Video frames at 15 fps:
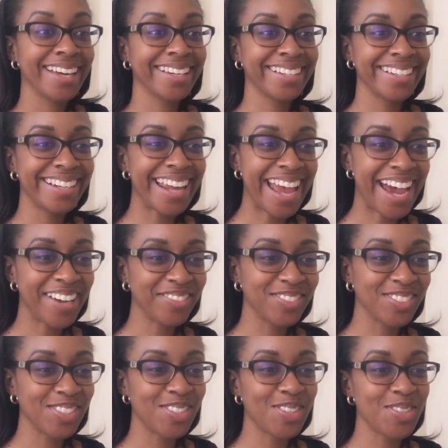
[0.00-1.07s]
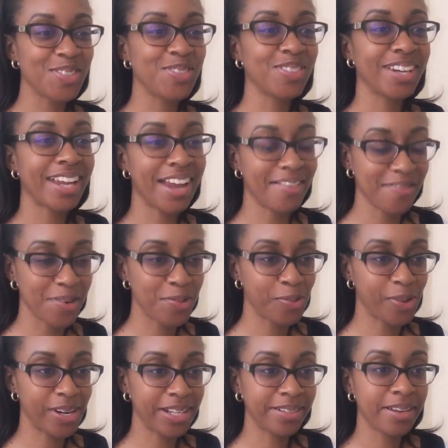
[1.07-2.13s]
Good afternoon,
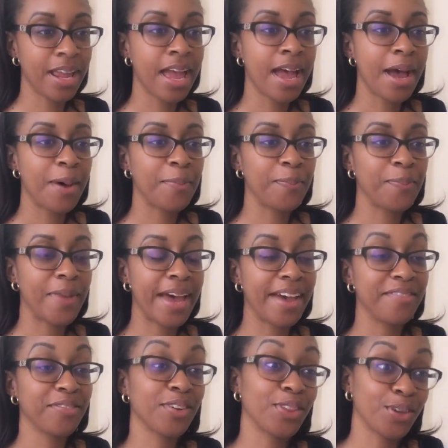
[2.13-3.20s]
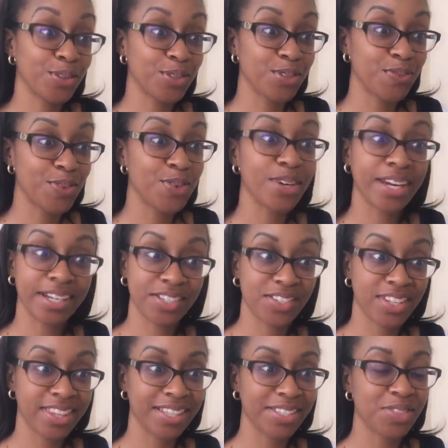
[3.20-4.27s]
everyone. And for those of you
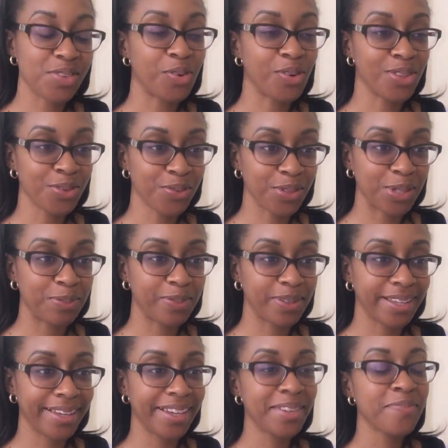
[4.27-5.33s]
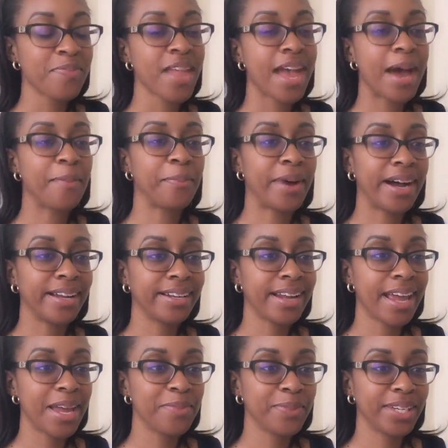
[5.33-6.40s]
catching this on the replay, my
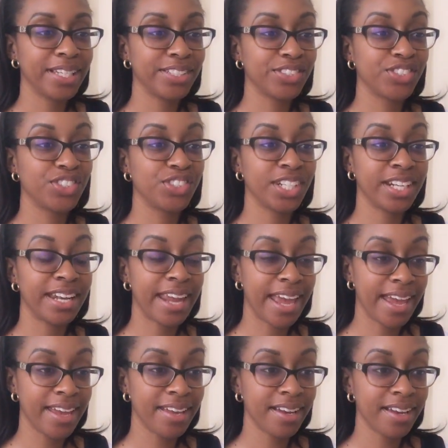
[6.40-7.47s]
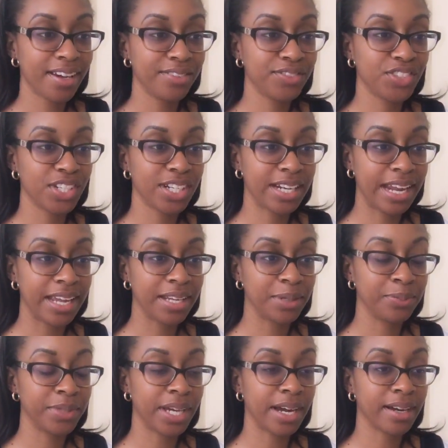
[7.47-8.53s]
name is Janae of
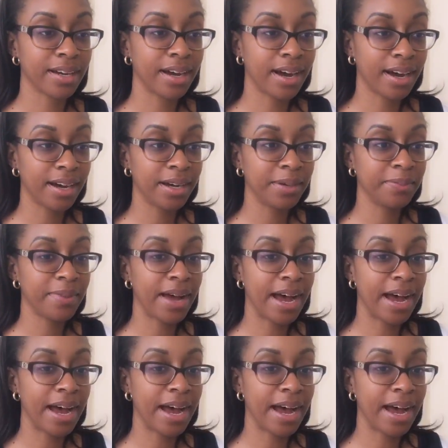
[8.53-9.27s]
janaeam.com.